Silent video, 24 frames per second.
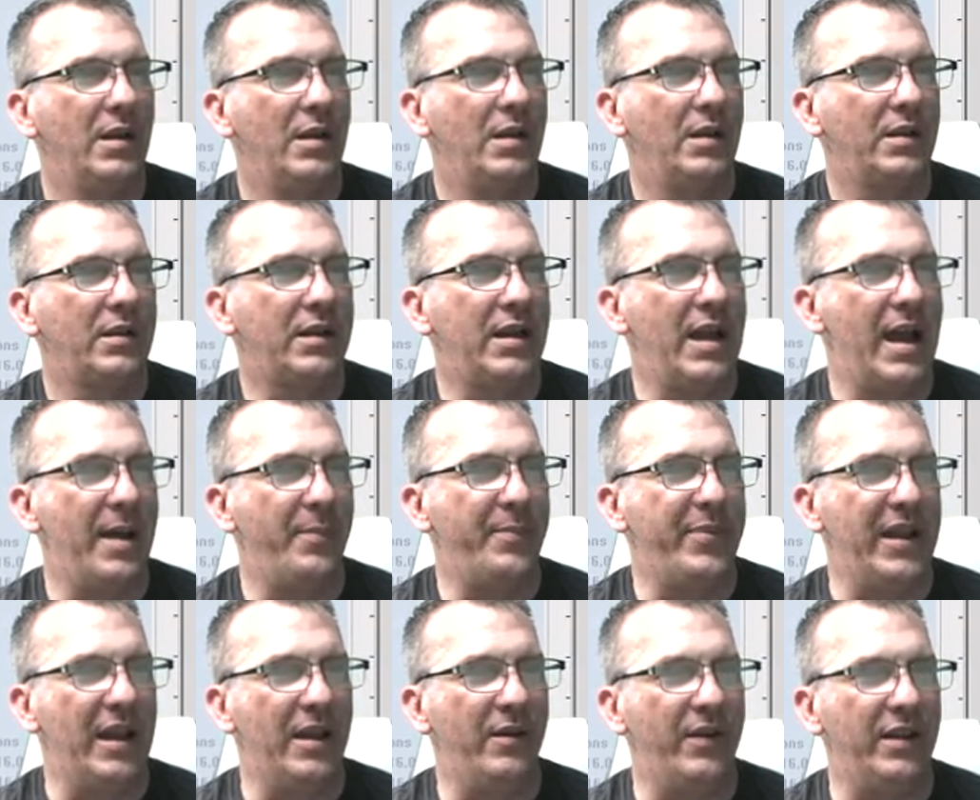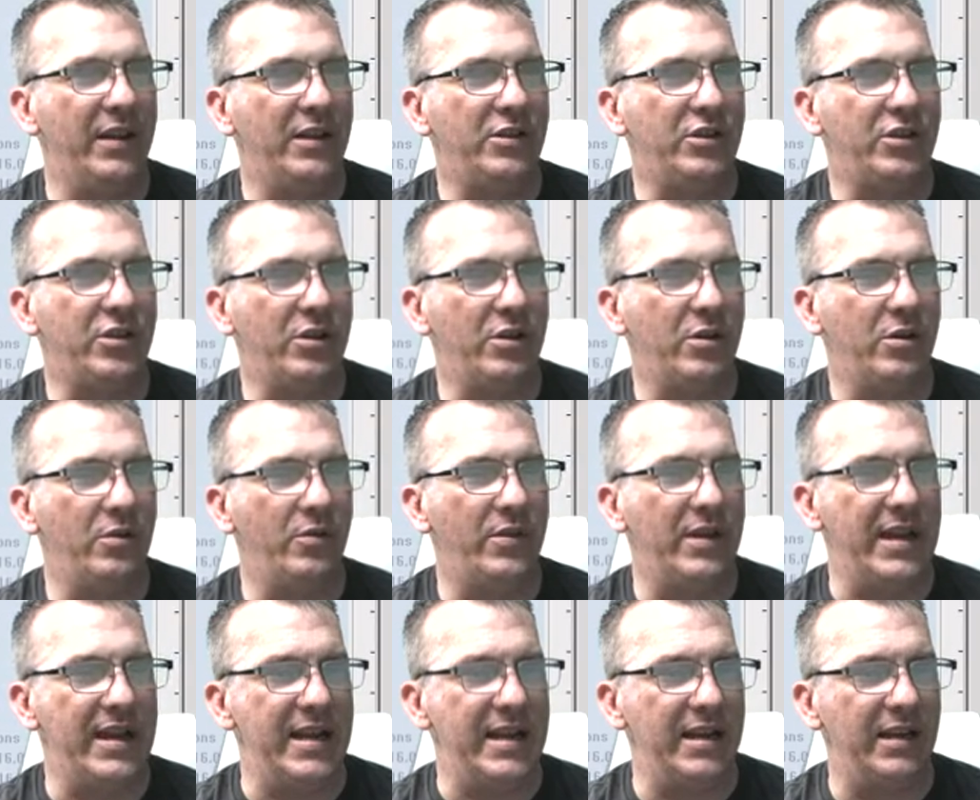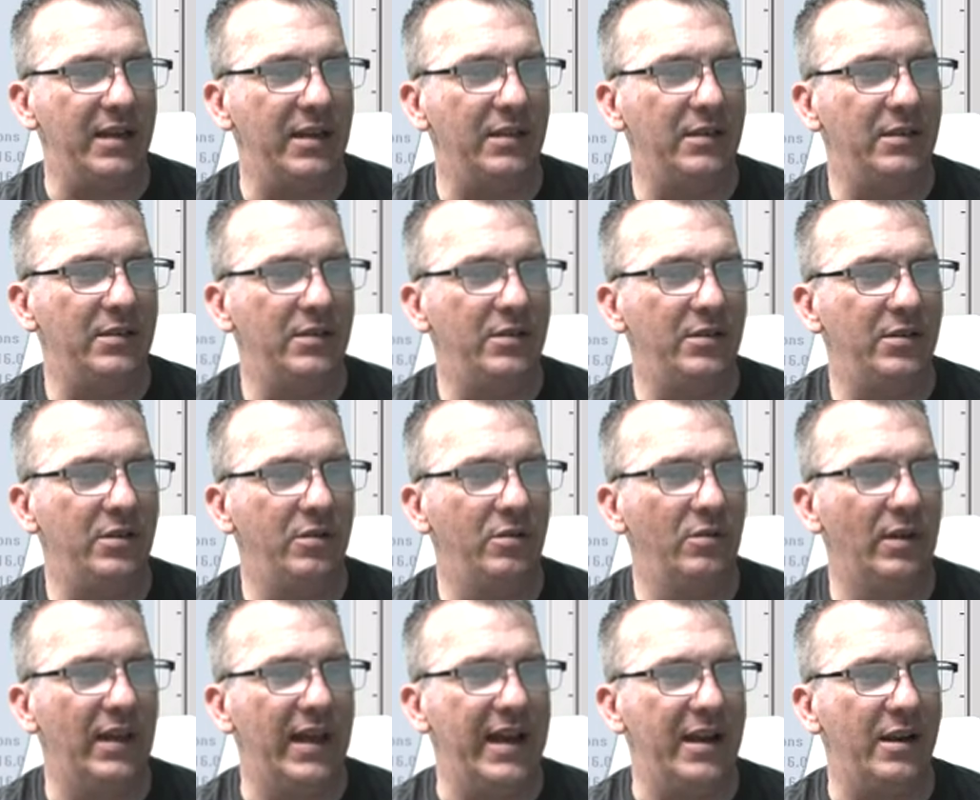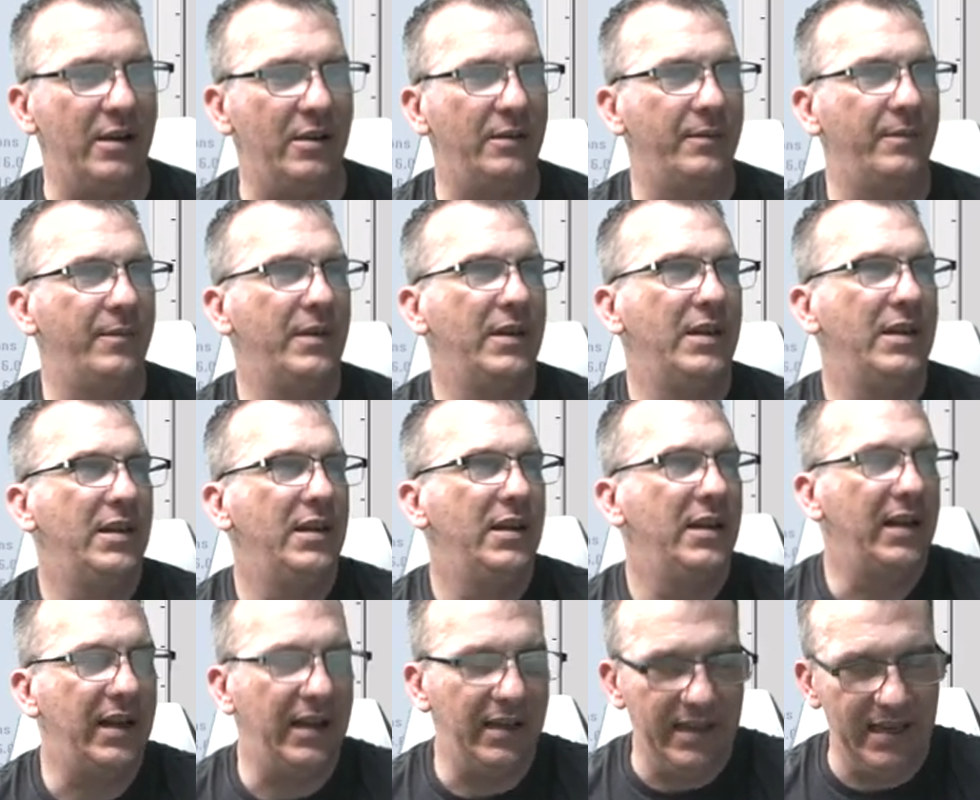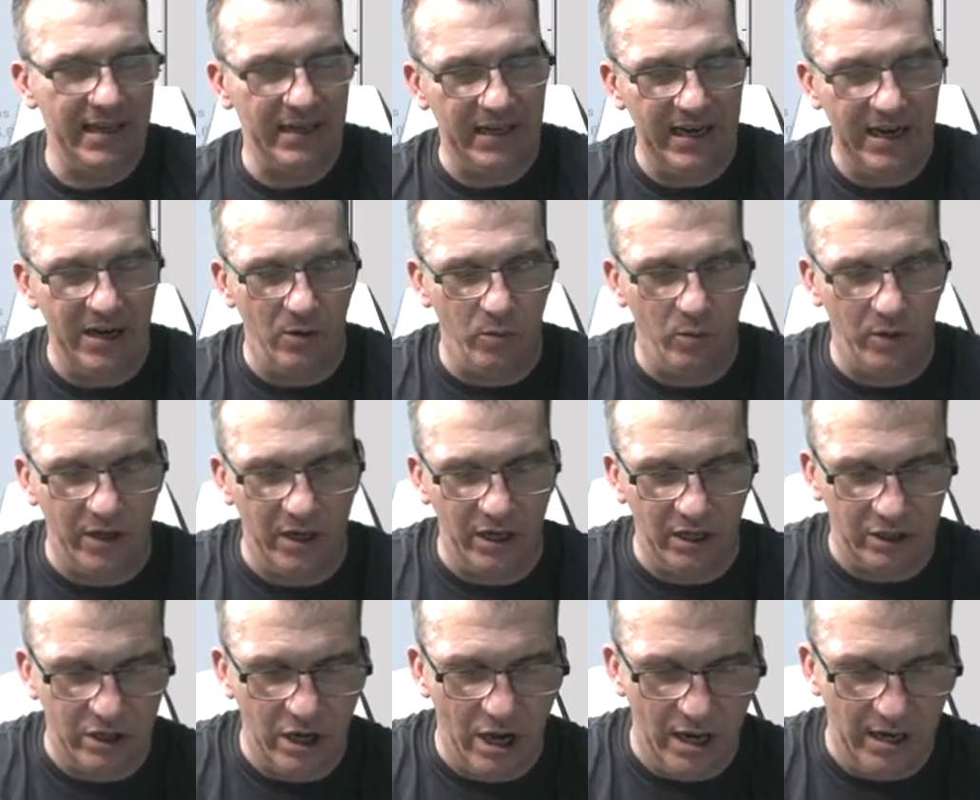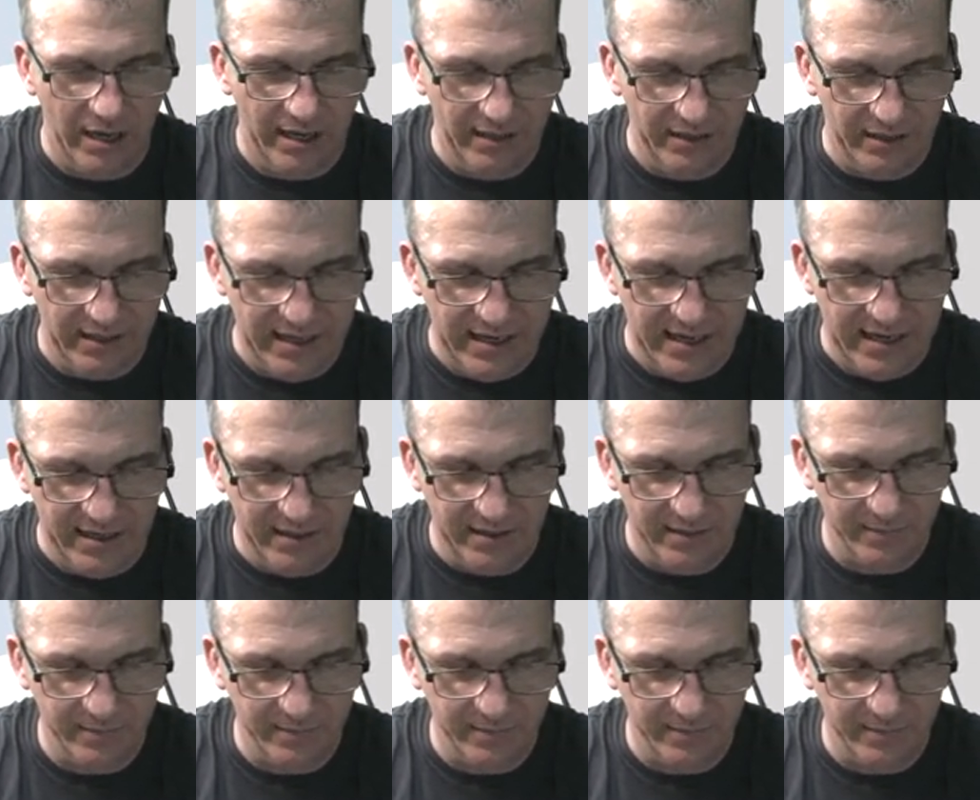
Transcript: Copy of it to the new layer, and that layer we're going to call it the